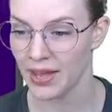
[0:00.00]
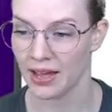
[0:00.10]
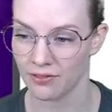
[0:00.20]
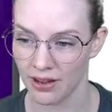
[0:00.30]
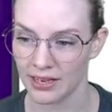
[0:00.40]

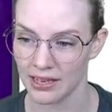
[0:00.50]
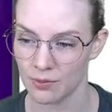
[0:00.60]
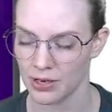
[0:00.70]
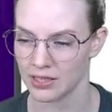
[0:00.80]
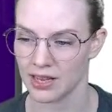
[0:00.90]
And finally,
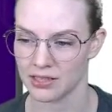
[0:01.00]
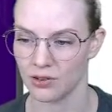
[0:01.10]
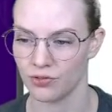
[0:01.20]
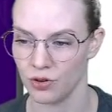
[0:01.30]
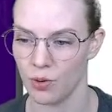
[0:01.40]
we discuss a
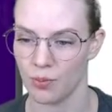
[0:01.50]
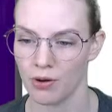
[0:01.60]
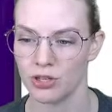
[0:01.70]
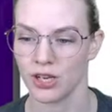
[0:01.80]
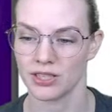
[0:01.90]
few
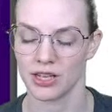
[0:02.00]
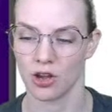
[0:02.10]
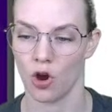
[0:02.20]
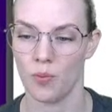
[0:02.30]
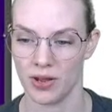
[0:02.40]
approaches that
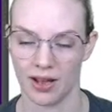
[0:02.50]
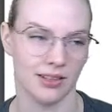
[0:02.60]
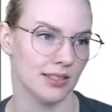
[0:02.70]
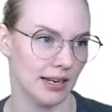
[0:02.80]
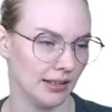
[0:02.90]
go
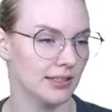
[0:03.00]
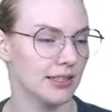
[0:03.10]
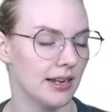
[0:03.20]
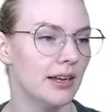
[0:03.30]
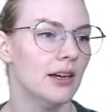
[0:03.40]
beyond
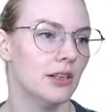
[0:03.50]
saliency.